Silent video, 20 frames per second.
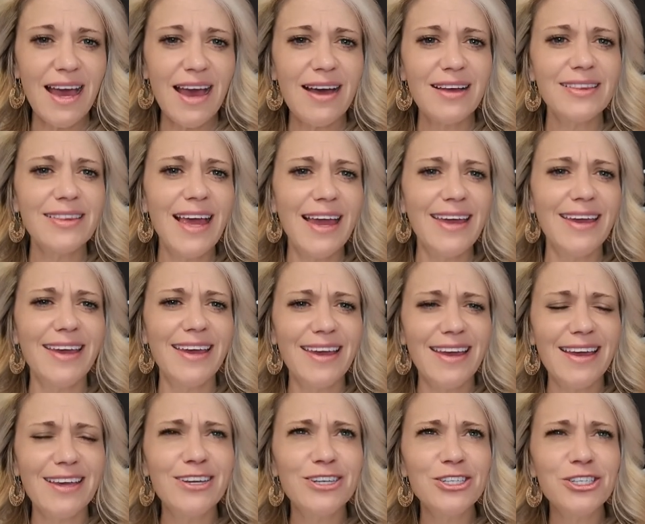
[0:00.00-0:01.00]

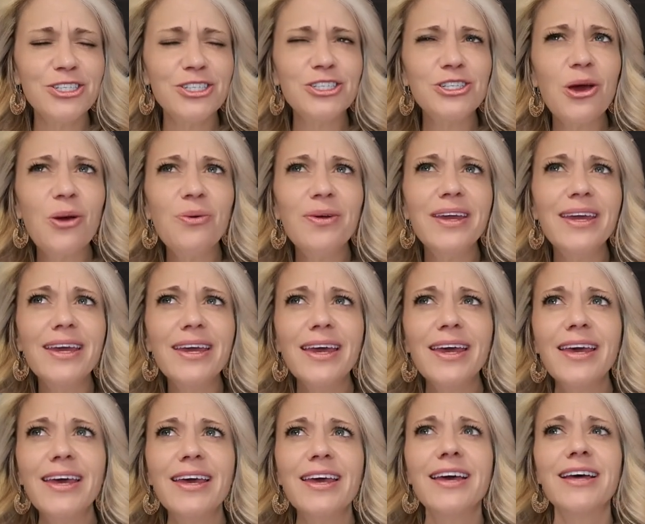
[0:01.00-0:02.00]
Like showing
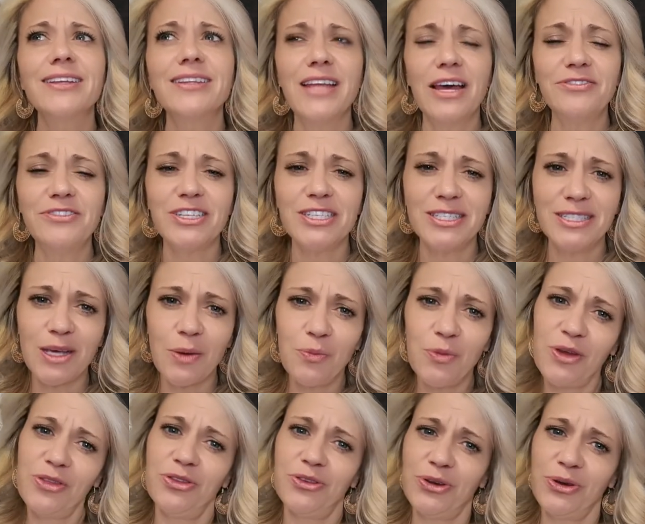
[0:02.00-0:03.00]
love to
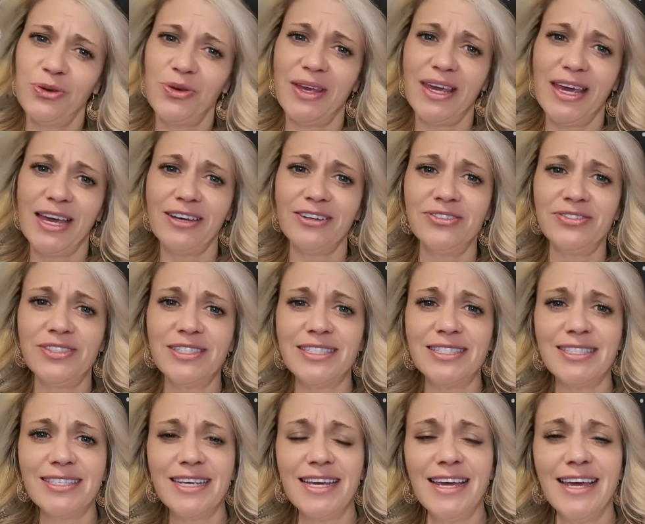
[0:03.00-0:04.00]
someone through
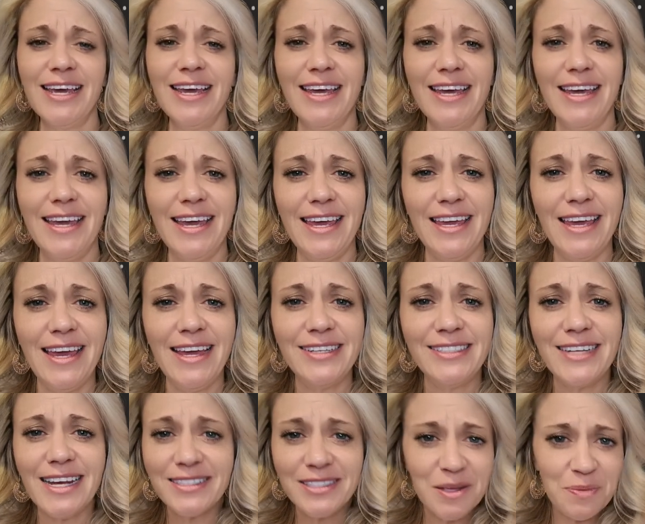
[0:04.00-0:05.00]
gifts, it
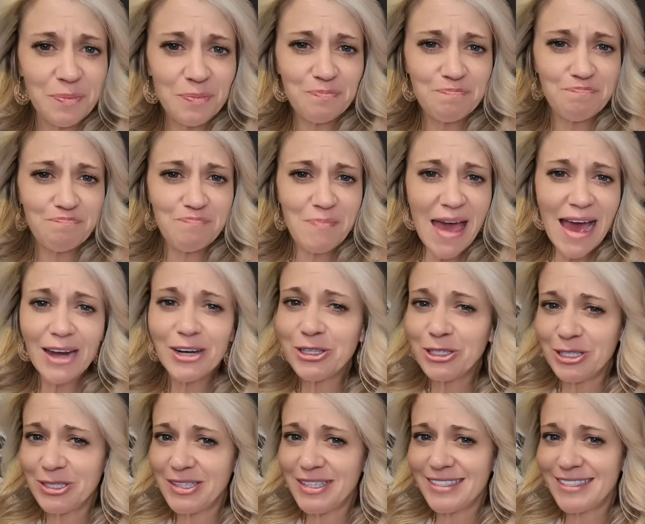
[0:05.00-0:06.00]
doesn't
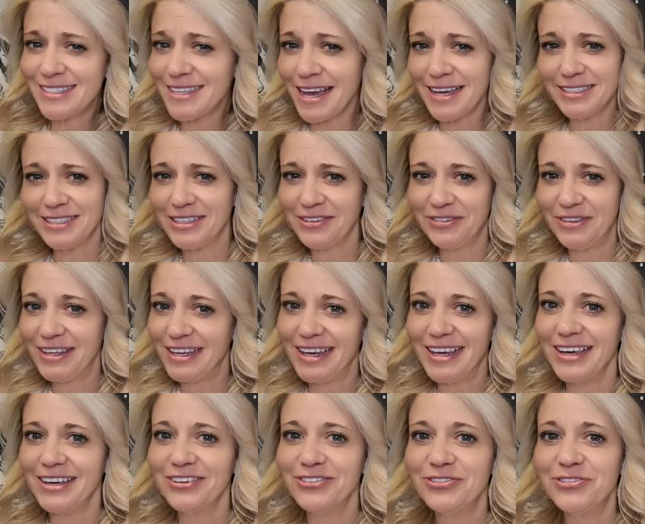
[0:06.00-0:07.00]
matter the size of the
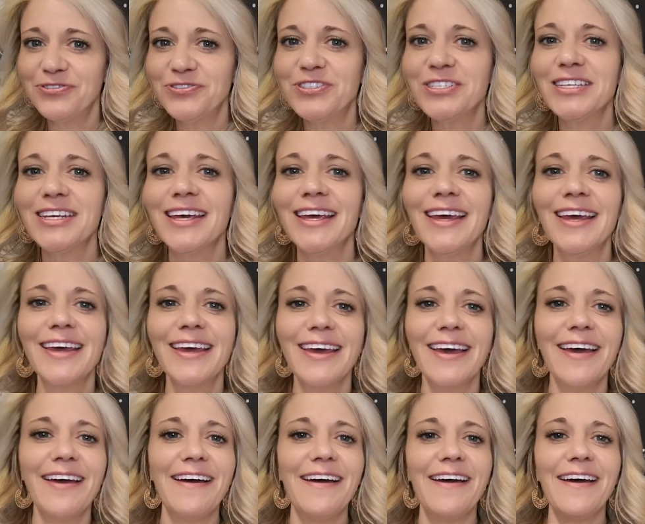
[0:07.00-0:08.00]
gift.
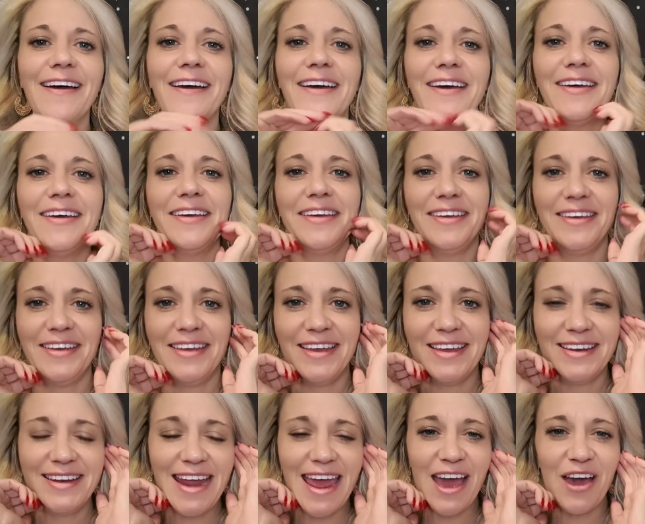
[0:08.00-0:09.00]

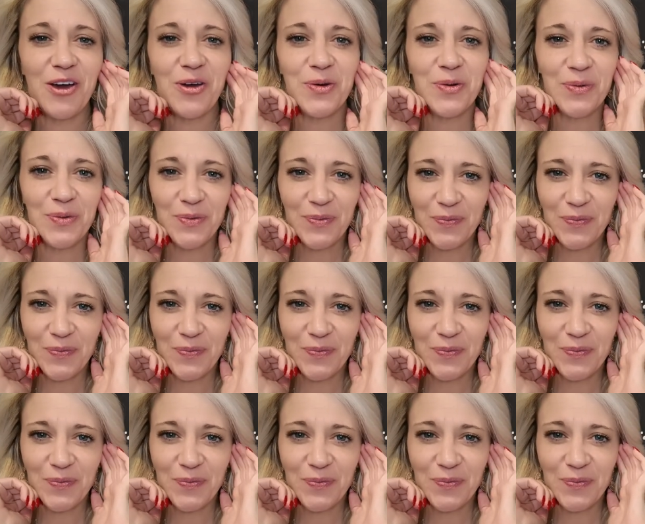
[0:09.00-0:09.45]
Now,